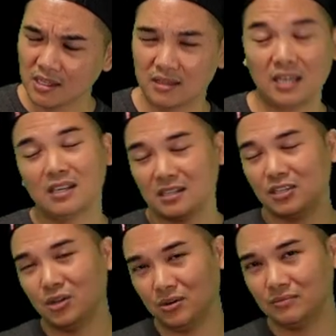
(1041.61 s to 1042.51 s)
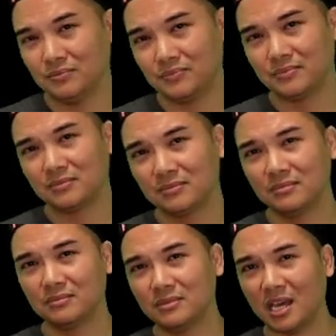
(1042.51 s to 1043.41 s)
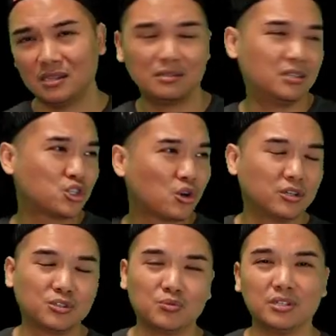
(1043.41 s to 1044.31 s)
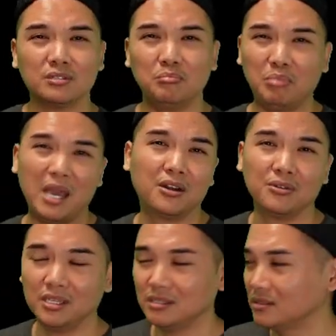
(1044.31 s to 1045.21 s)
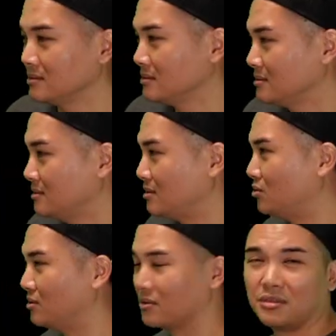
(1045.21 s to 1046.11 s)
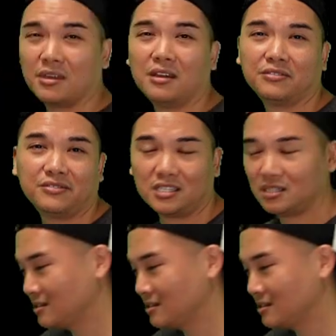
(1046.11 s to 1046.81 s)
Thinking, you know, that the charge was battery or theft.